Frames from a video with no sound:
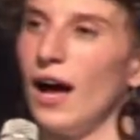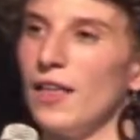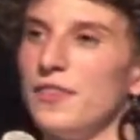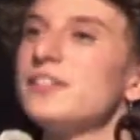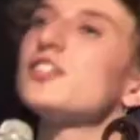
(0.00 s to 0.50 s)

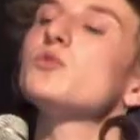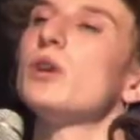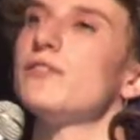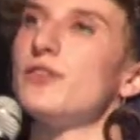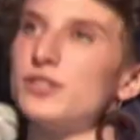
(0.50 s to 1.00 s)
This is
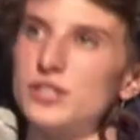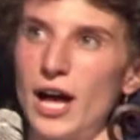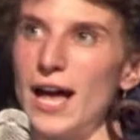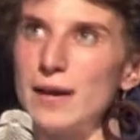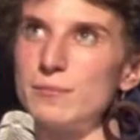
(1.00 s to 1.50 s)
one of those
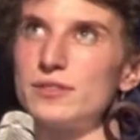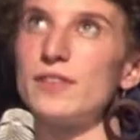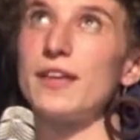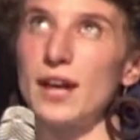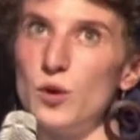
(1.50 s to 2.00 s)
times
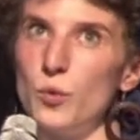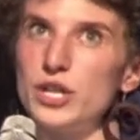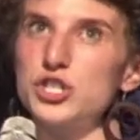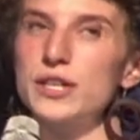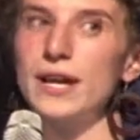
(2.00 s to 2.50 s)
that I
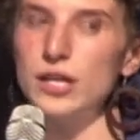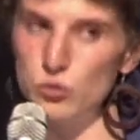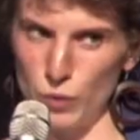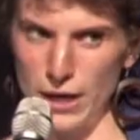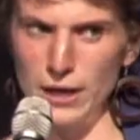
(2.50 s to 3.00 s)
wish that I
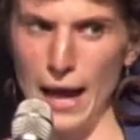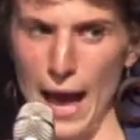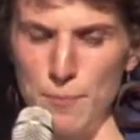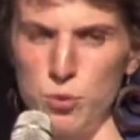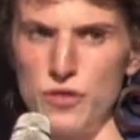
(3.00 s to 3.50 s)
could rate an
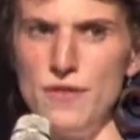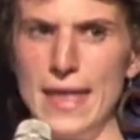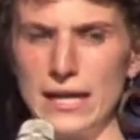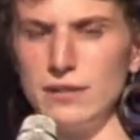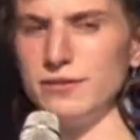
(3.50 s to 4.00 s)
app with
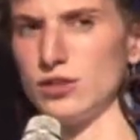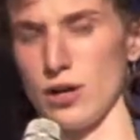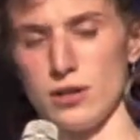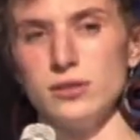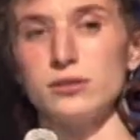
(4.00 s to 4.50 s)
negative
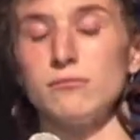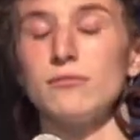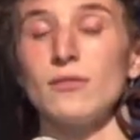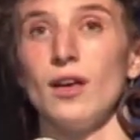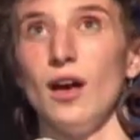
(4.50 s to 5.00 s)
stars.
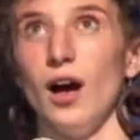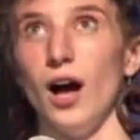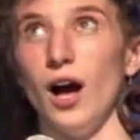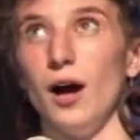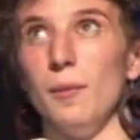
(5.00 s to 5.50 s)

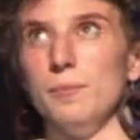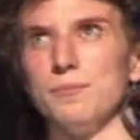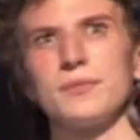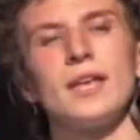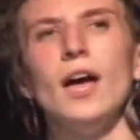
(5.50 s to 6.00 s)

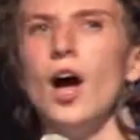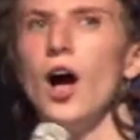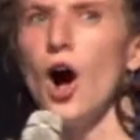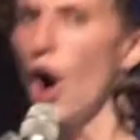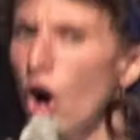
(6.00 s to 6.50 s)
Um,
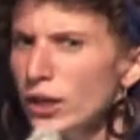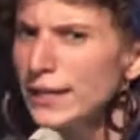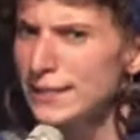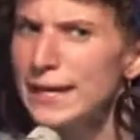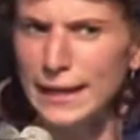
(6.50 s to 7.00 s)
all
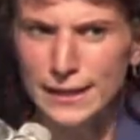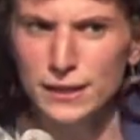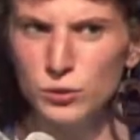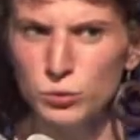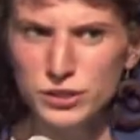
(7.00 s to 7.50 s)
it
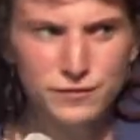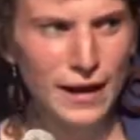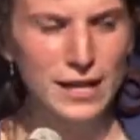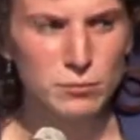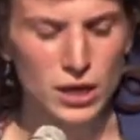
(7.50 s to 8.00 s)
did was
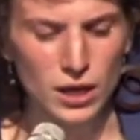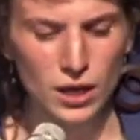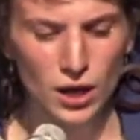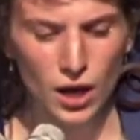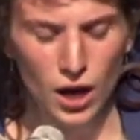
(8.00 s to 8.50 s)
find me
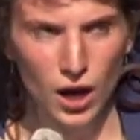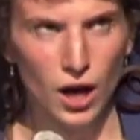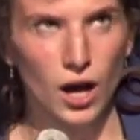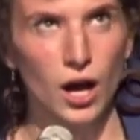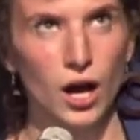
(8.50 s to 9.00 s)

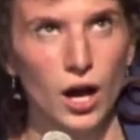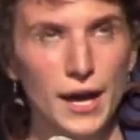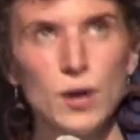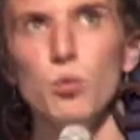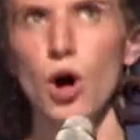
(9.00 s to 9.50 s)
uh,
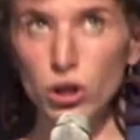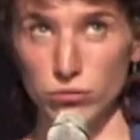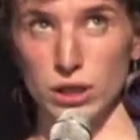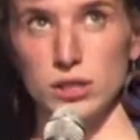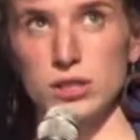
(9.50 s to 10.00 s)
a
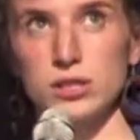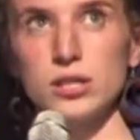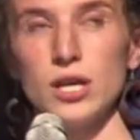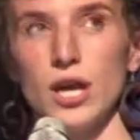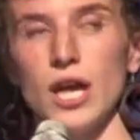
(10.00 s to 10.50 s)

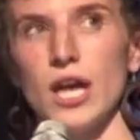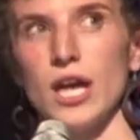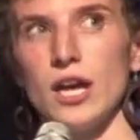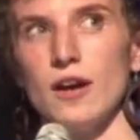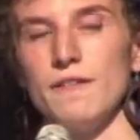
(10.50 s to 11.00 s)
Walgreens,
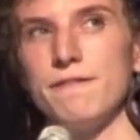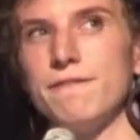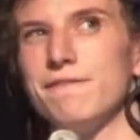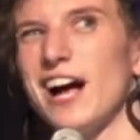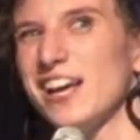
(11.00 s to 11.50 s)
a
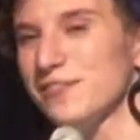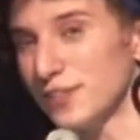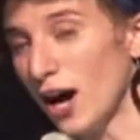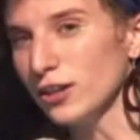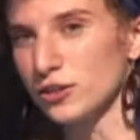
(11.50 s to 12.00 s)

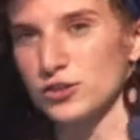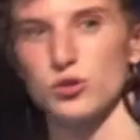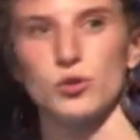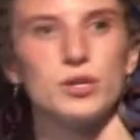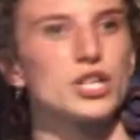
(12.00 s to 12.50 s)
$5
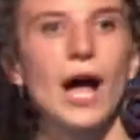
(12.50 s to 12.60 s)
store, which